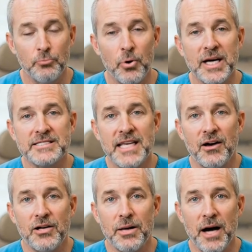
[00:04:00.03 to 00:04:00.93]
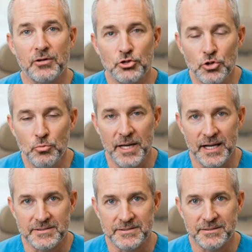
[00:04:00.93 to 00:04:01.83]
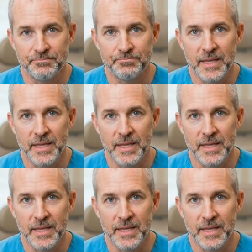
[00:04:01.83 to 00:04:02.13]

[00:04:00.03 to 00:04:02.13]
it breaks down in about 2 minutes.